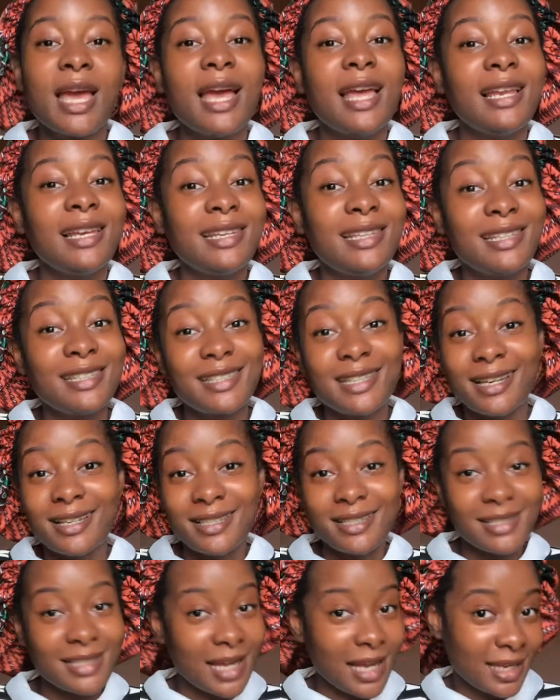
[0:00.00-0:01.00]
Lhidia
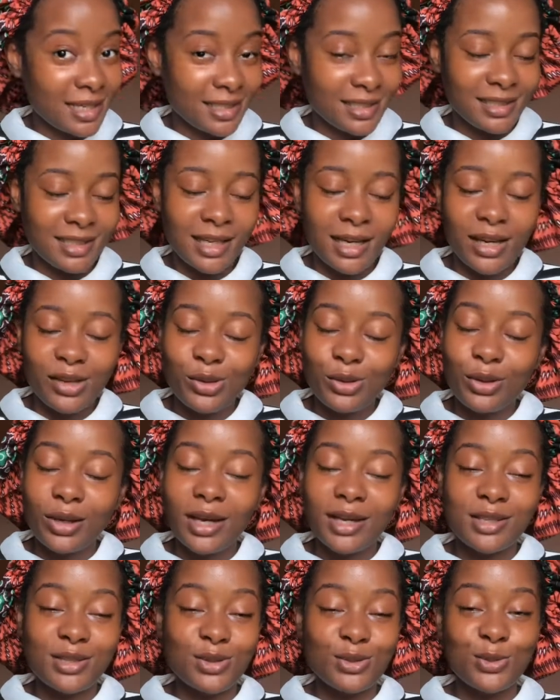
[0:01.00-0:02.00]
Stanley, and you
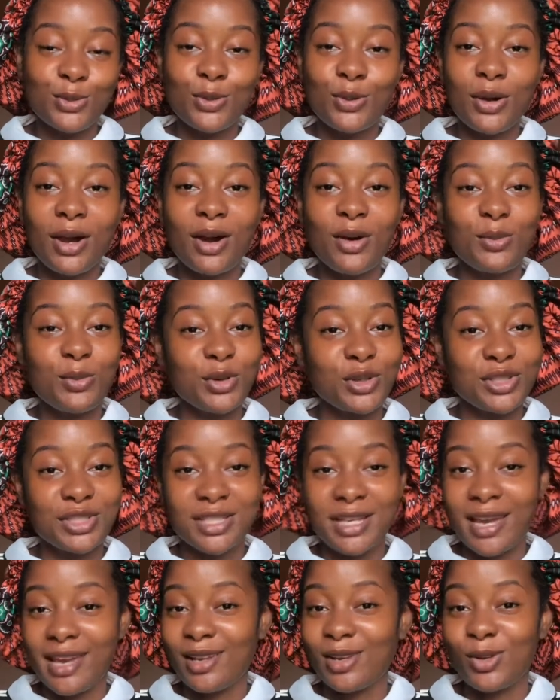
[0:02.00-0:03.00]
guys know how much
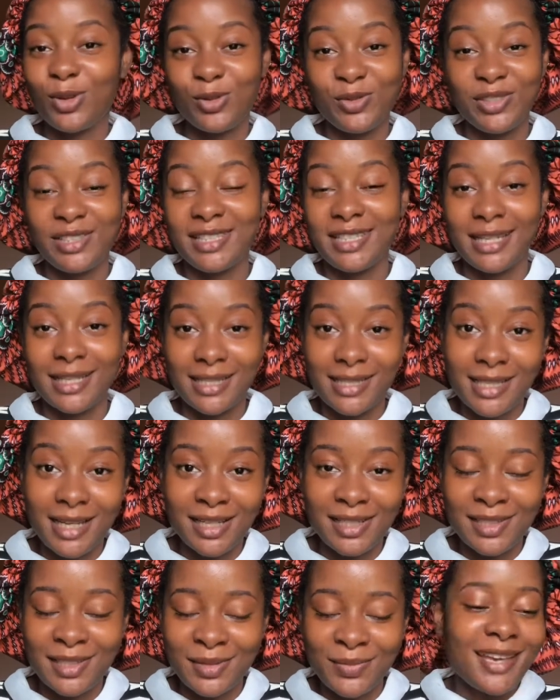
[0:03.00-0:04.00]
I love Lhidia
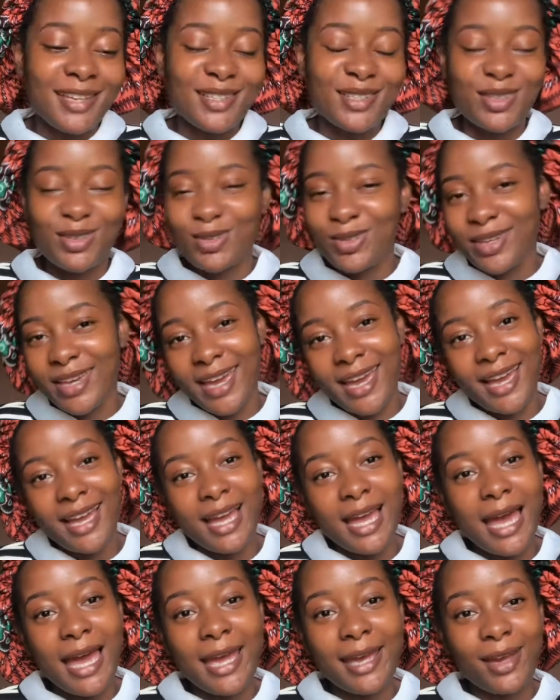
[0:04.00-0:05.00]
Stanley. So
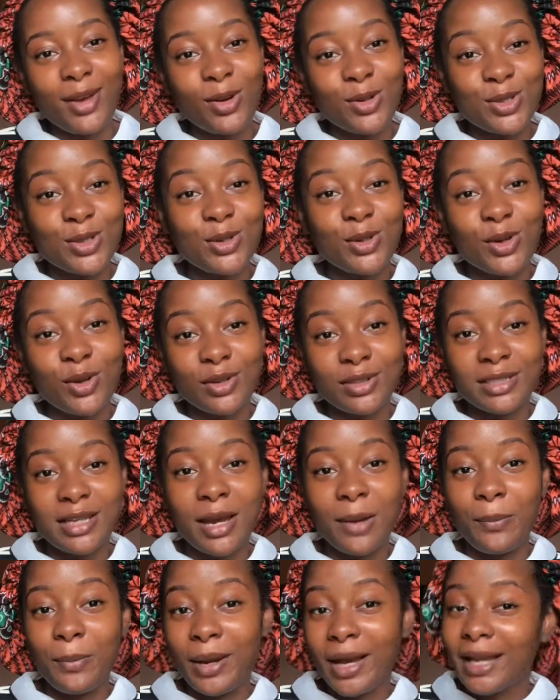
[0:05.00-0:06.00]
yeah, I also got
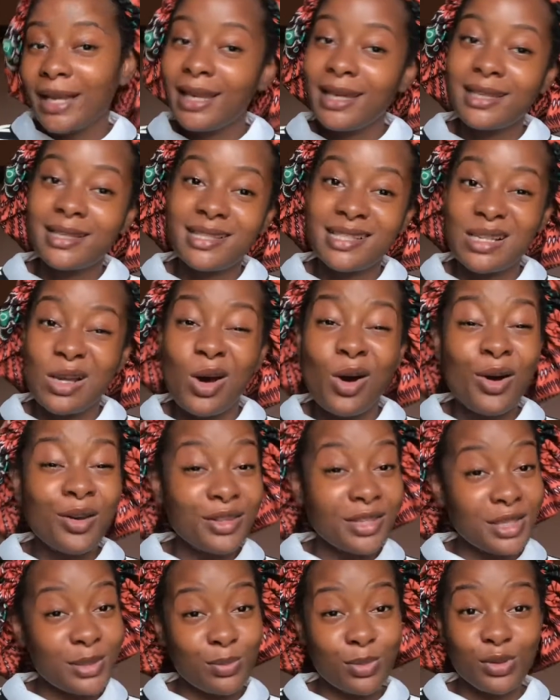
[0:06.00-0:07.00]
her palettes. All
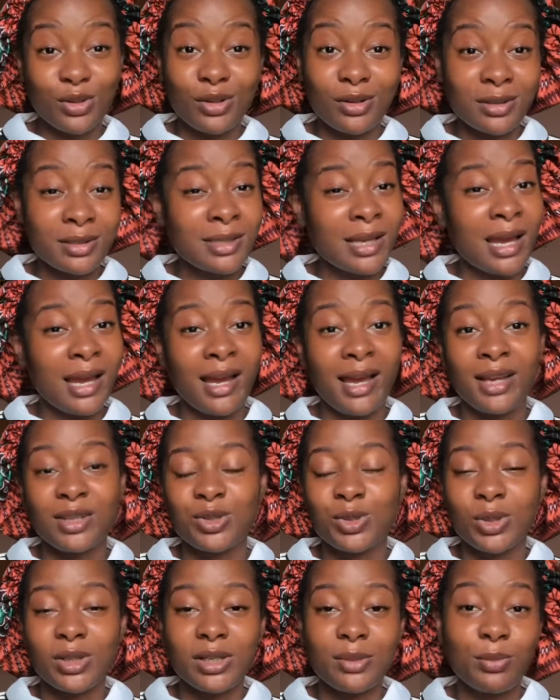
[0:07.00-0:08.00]
these products are
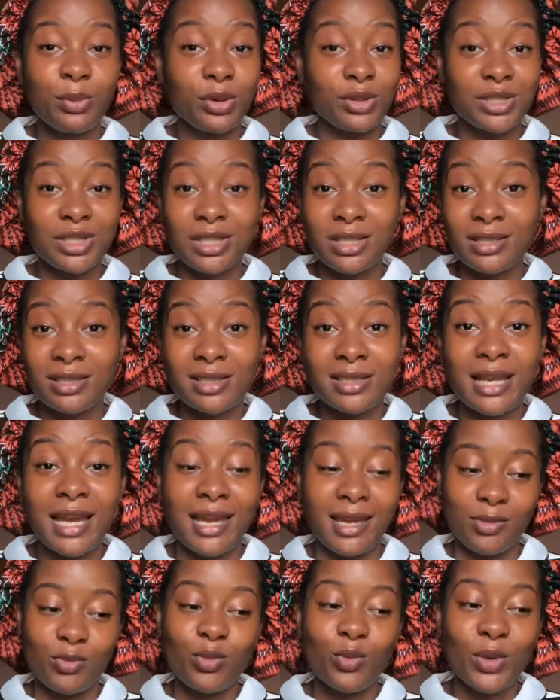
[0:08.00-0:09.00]
actually purchased.
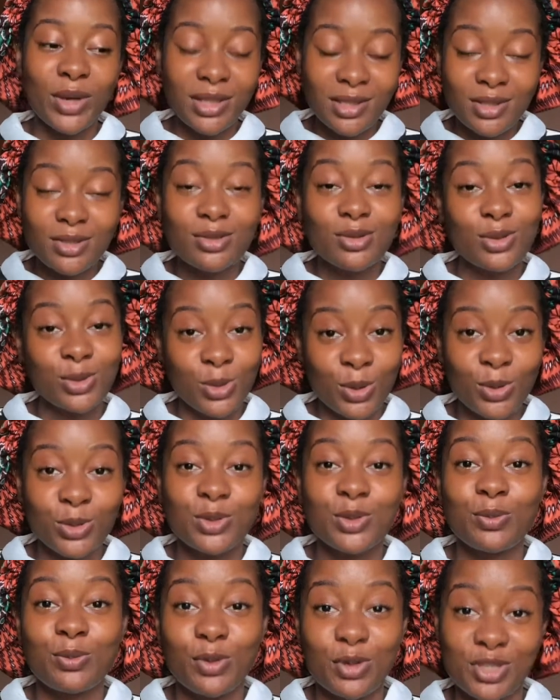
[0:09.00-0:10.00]
I went to the store
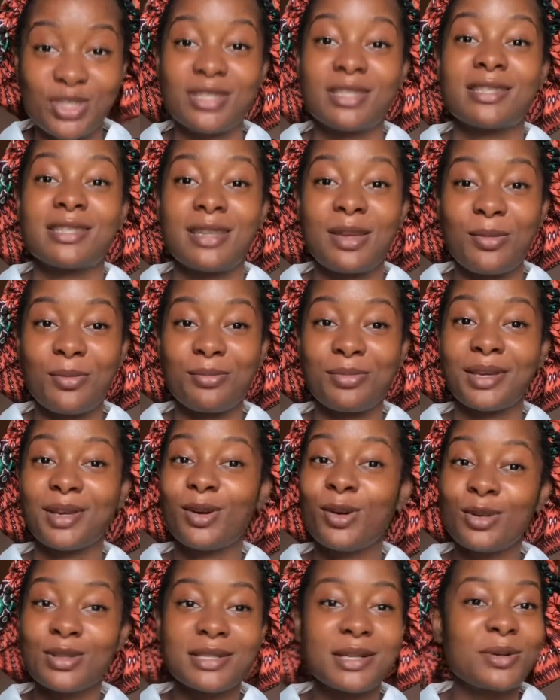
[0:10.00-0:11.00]
to purchase them
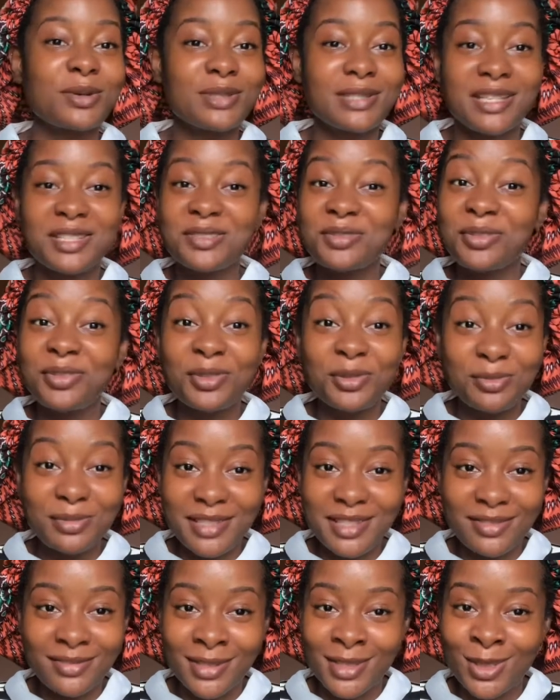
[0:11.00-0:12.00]
because I wanted to film
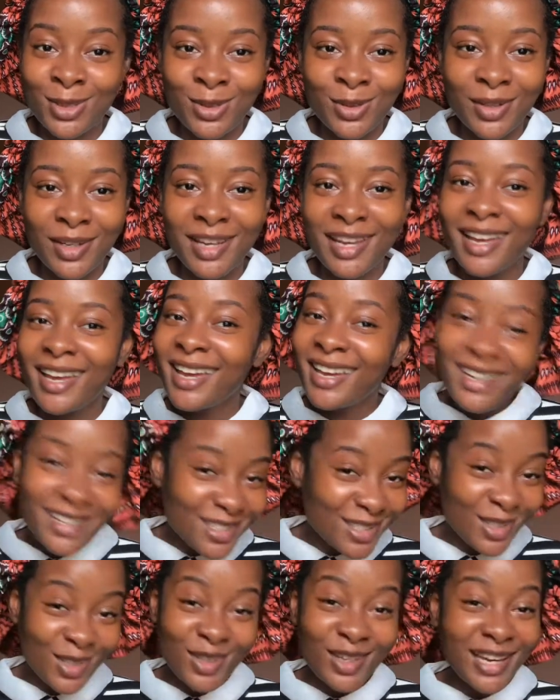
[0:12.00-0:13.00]
this video.
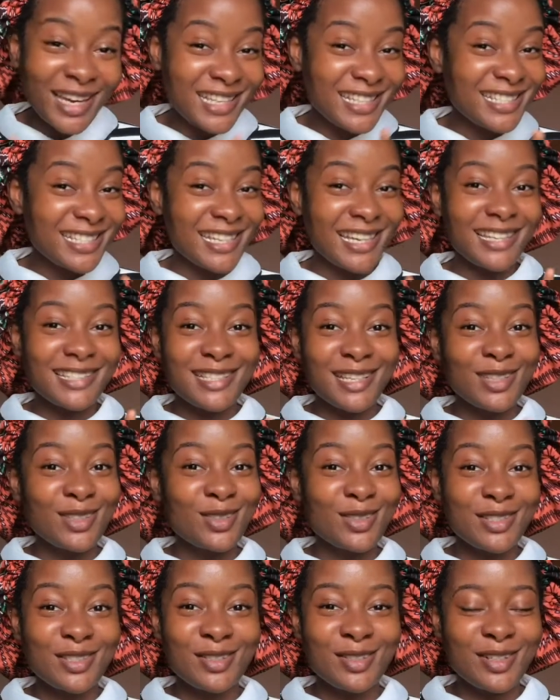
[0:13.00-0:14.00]
So you guys see, I take you
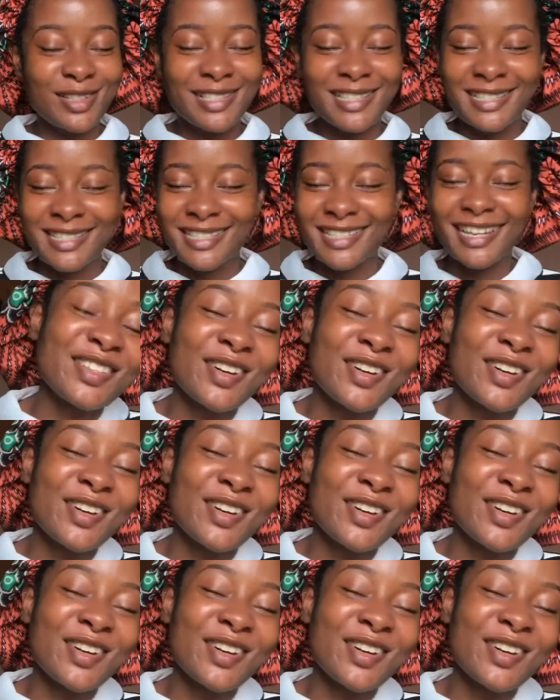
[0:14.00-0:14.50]
seriously.